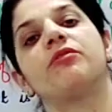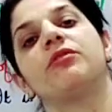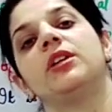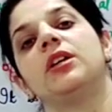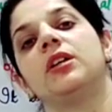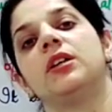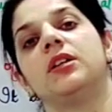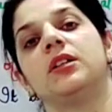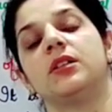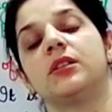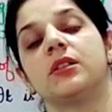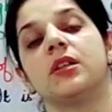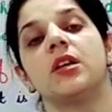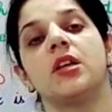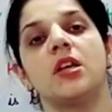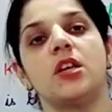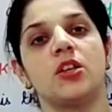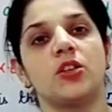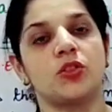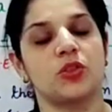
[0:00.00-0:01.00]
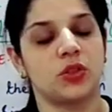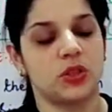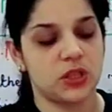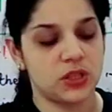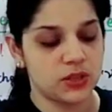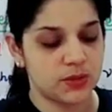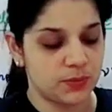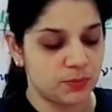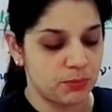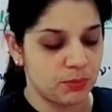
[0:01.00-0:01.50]
of the earth. So
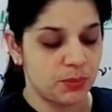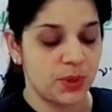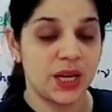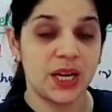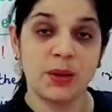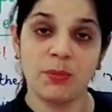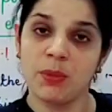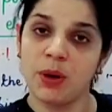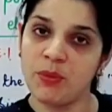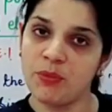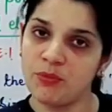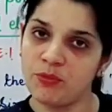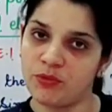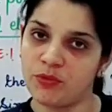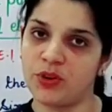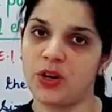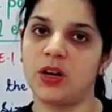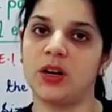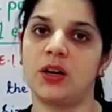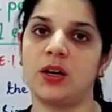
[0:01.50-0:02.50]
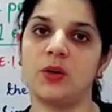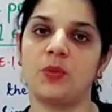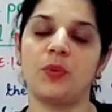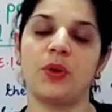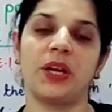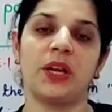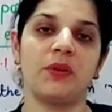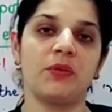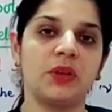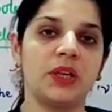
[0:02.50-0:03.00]
this minimum word,
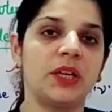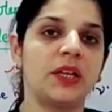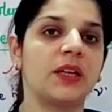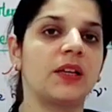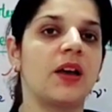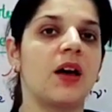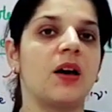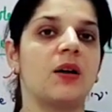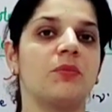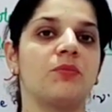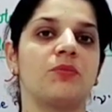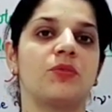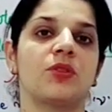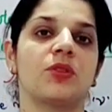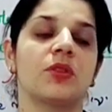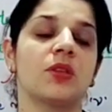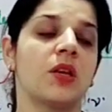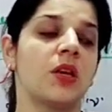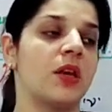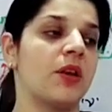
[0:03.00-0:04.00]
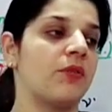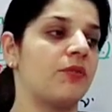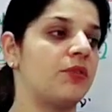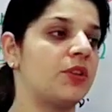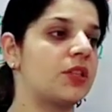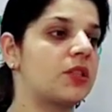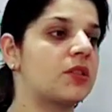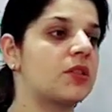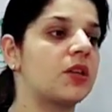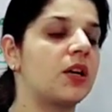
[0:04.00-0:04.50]
whenever it comes
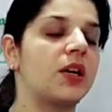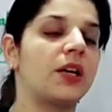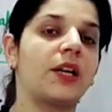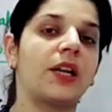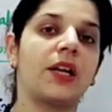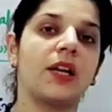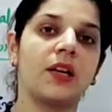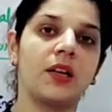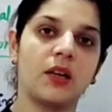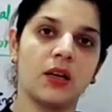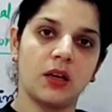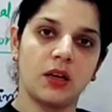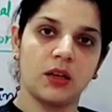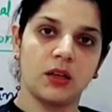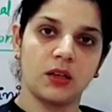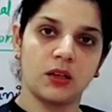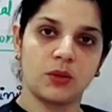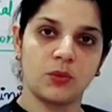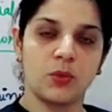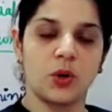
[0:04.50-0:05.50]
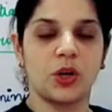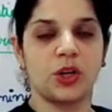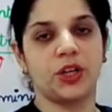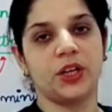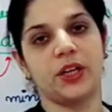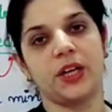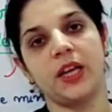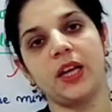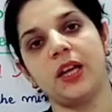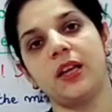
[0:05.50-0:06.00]
with certain
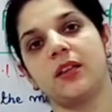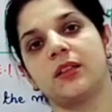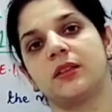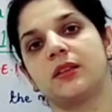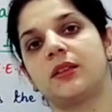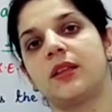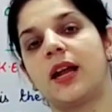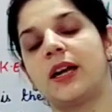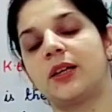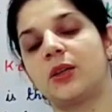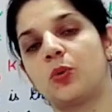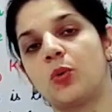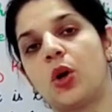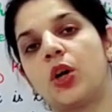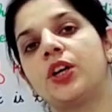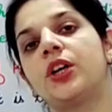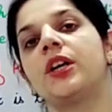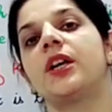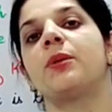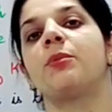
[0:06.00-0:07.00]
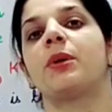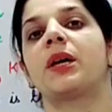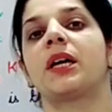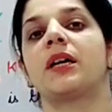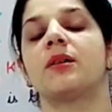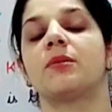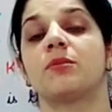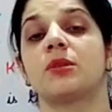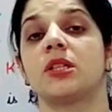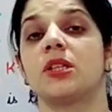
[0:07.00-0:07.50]
quantity, that quantity
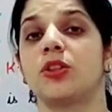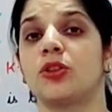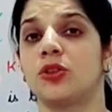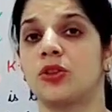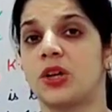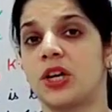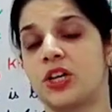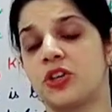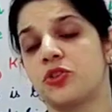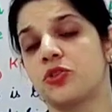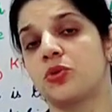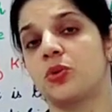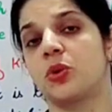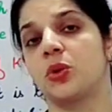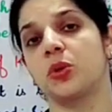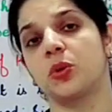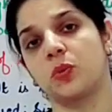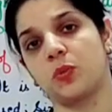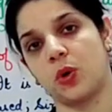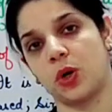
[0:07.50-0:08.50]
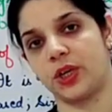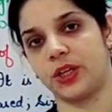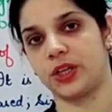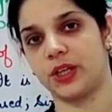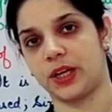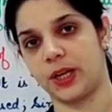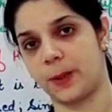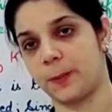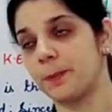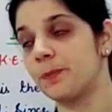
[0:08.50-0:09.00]
becomes a threshold
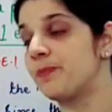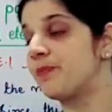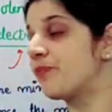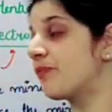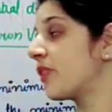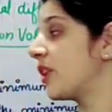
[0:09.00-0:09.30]
quantity.